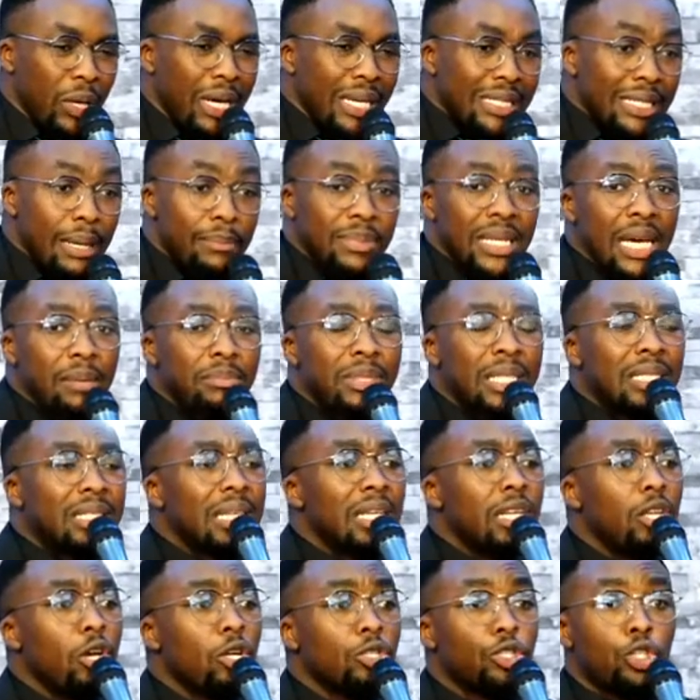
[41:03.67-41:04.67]
Sometimes it's in
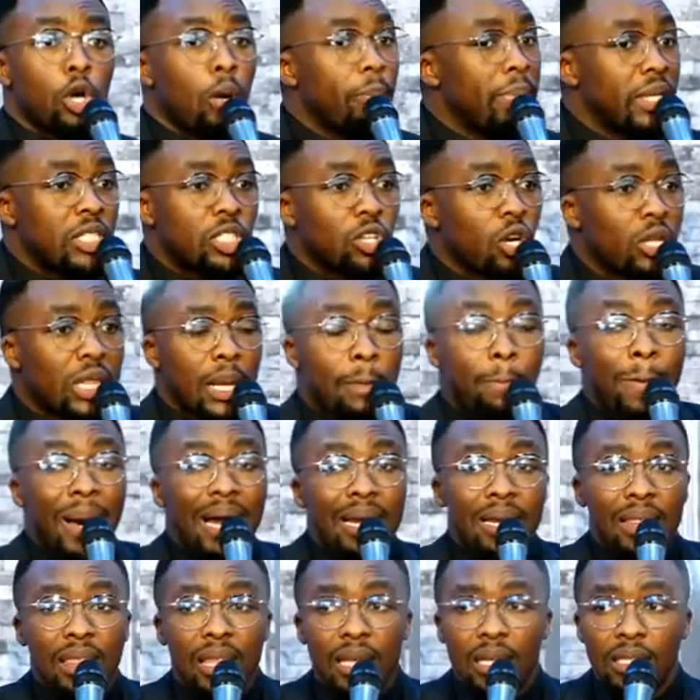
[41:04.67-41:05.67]
your job, it's not the bad
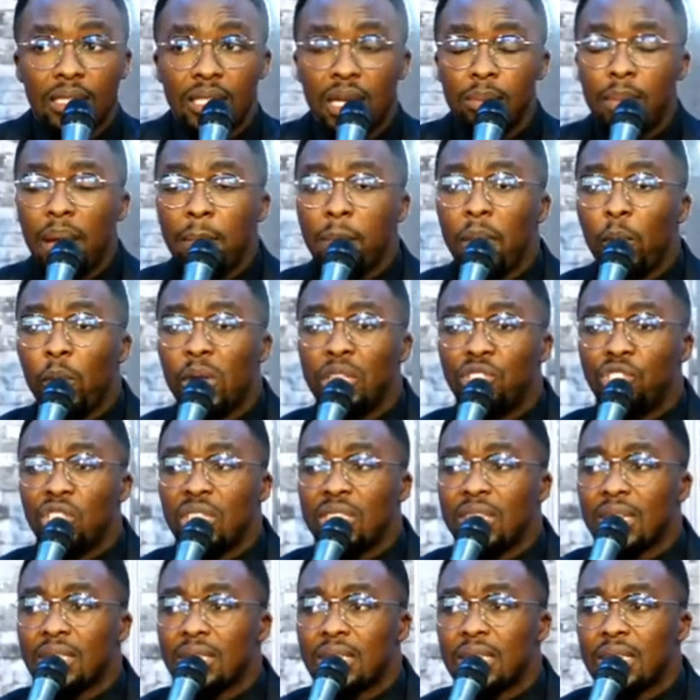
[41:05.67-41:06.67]
things. Remember when
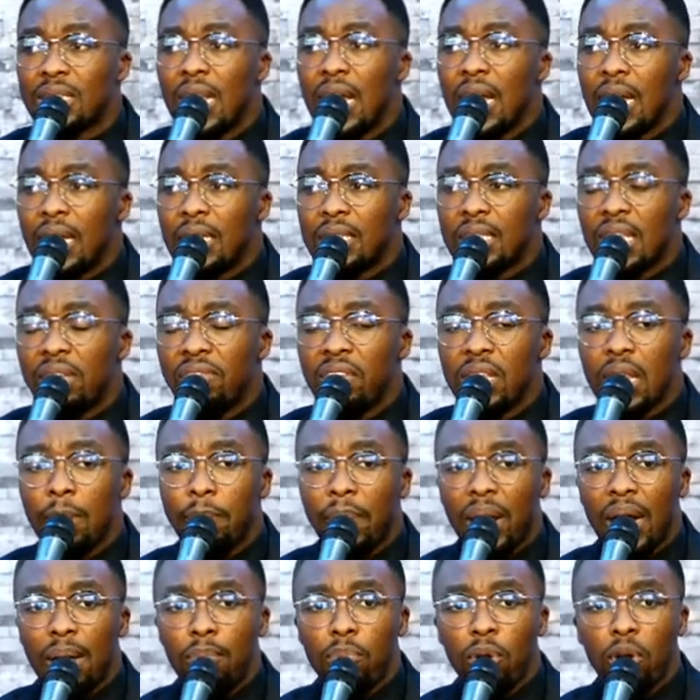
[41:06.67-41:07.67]
Jesus is, is giving the
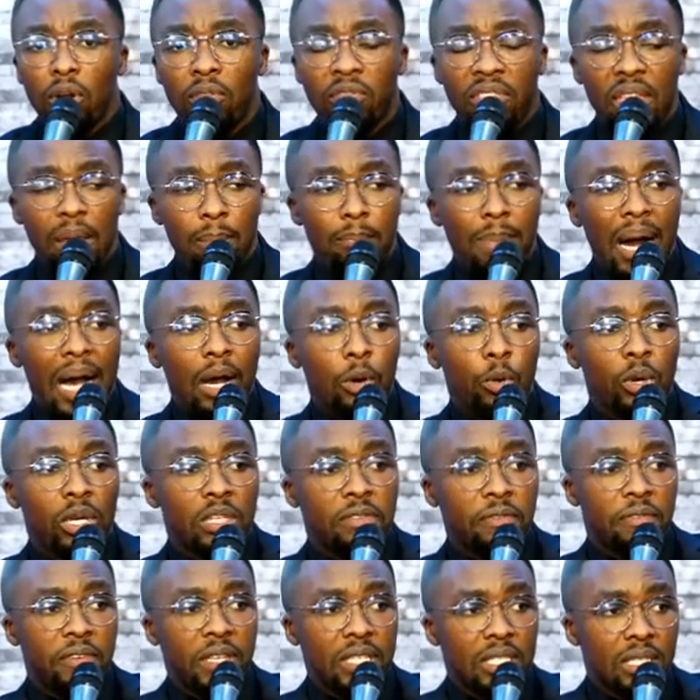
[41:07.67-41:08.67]
parable of the banquet
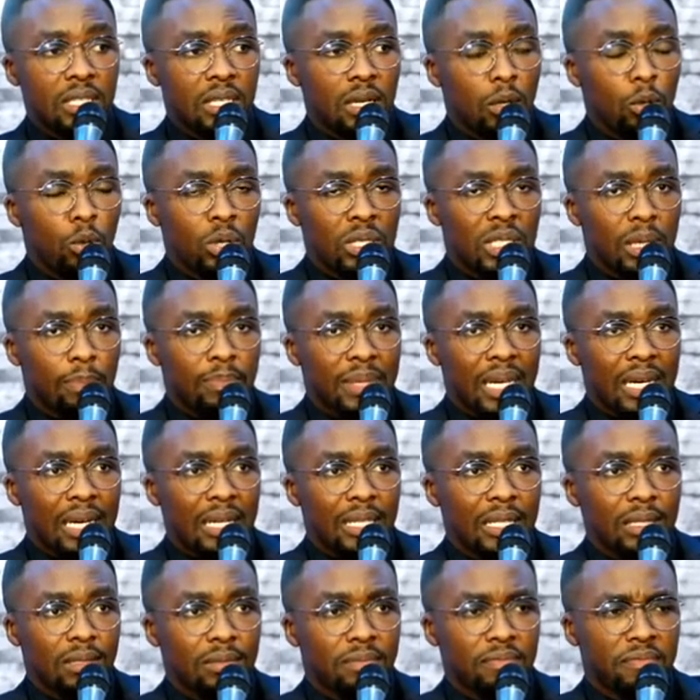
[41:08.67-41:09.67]
feast, Luke chapter
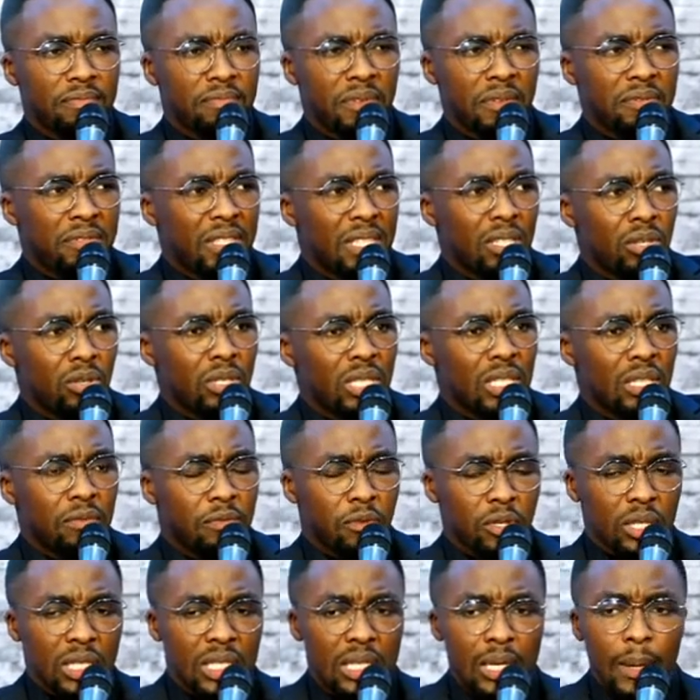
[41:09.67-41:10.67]
15, or is it
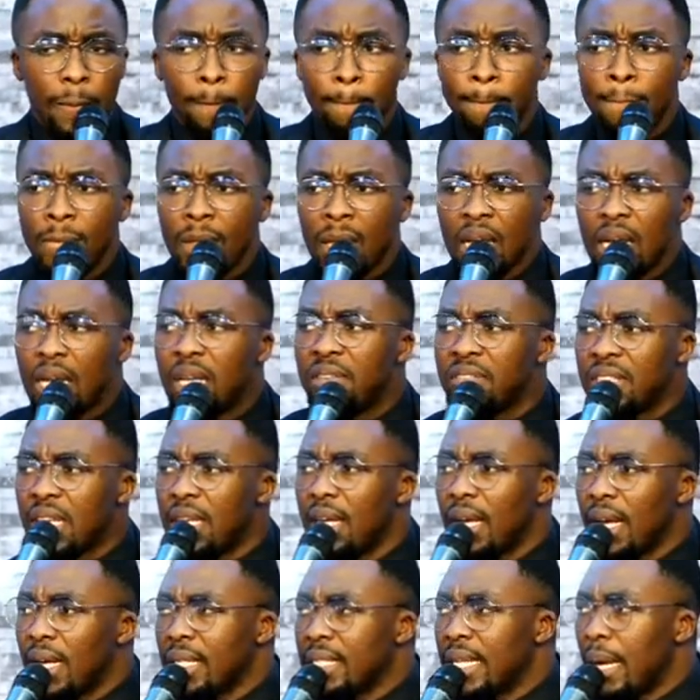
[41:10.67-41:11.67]
14? Gives the
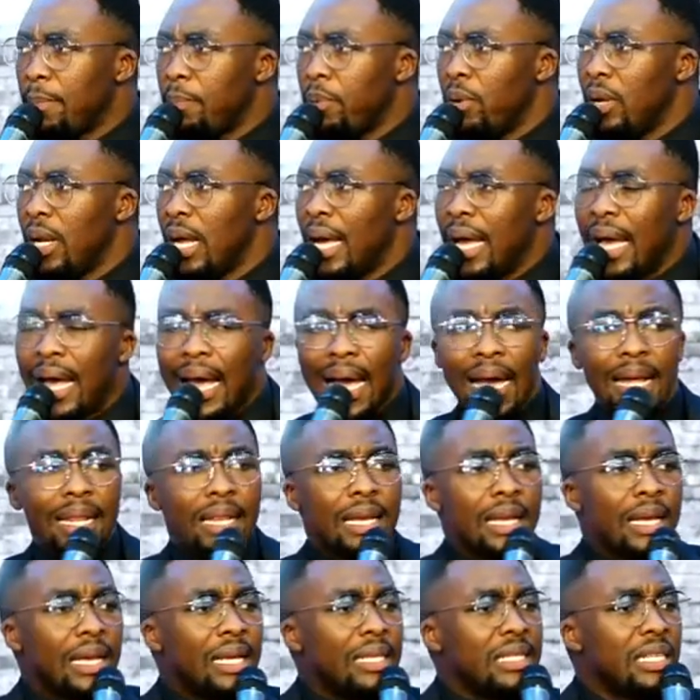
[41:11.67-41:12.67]
example, and
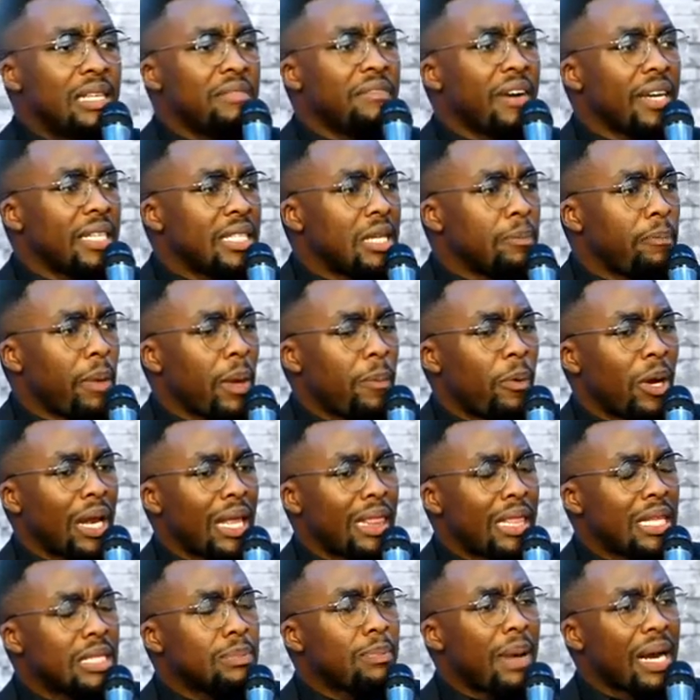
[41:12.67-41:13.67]
he's inviting people, and
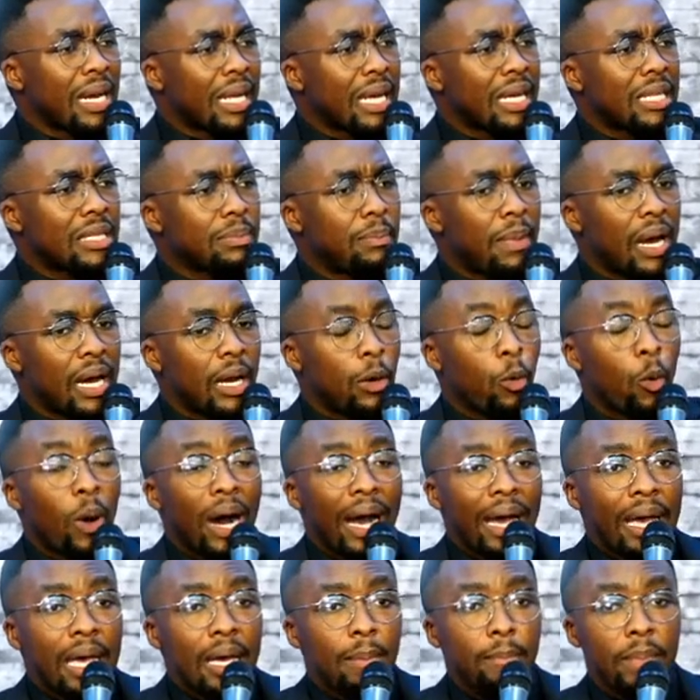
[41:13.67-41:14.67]
this man gets mad.
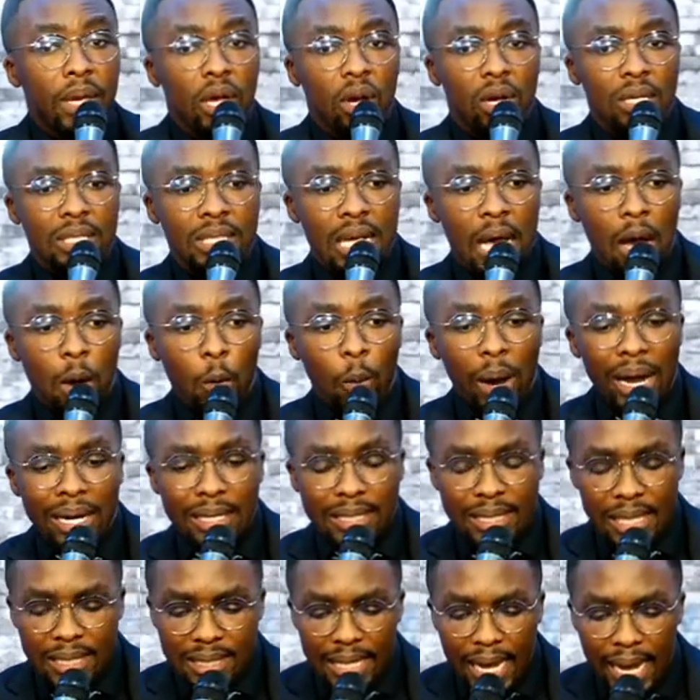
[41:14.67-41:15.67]
Why? Because one
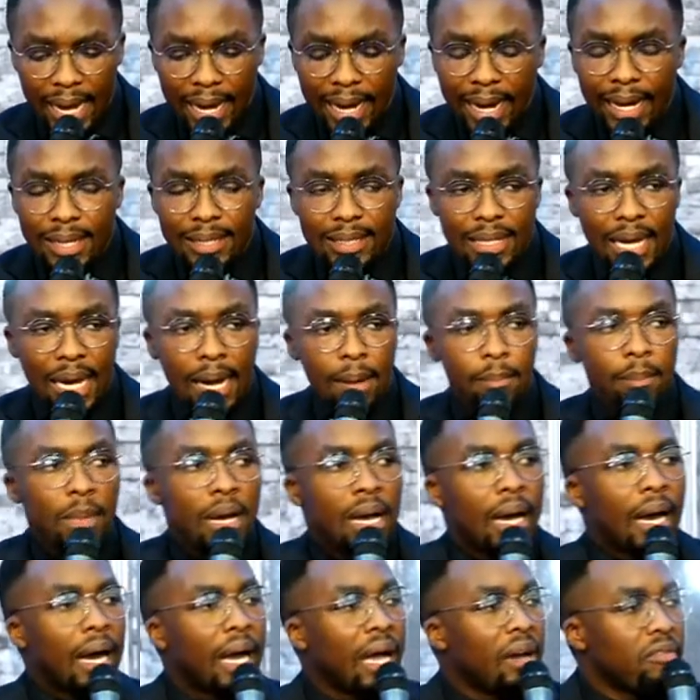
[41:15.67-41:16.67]
says, I can't come,
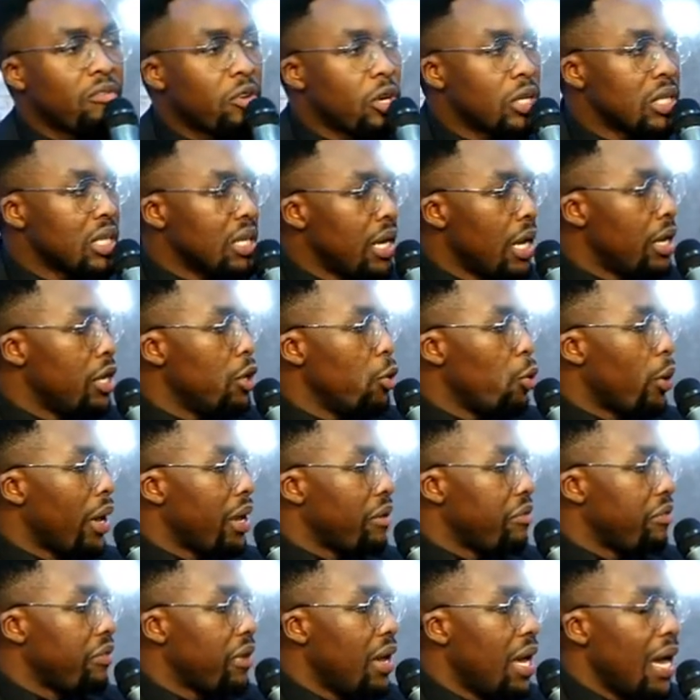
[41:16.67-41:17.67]
I have gotten a new
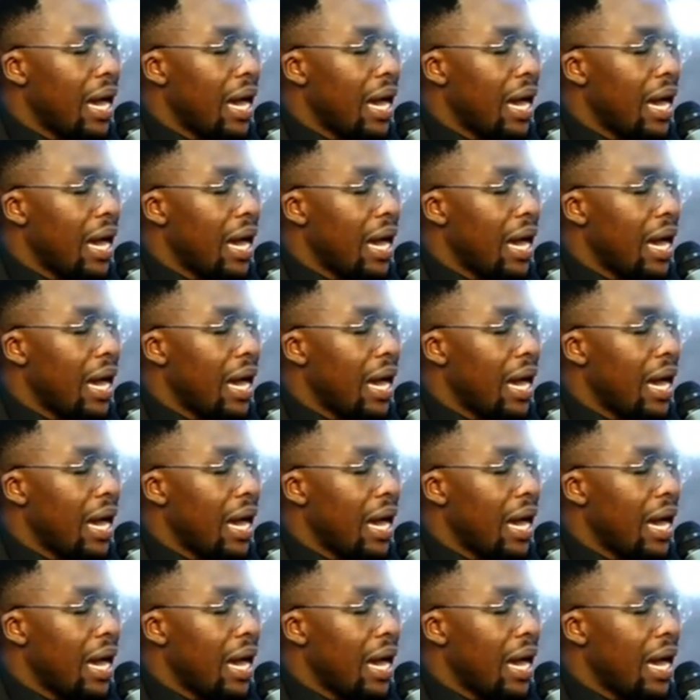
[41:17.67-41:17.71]
wife.